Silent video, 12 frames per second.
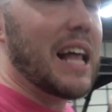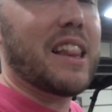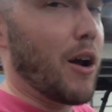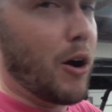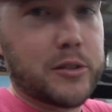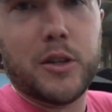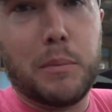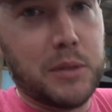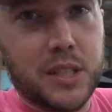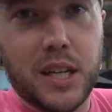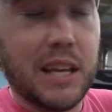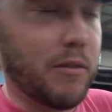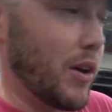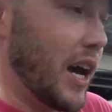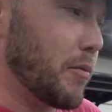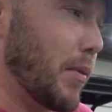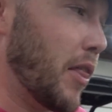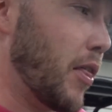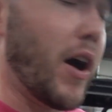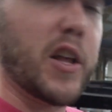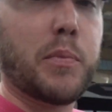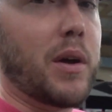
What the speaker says: and then also I'm just going to give you guys my thoughts.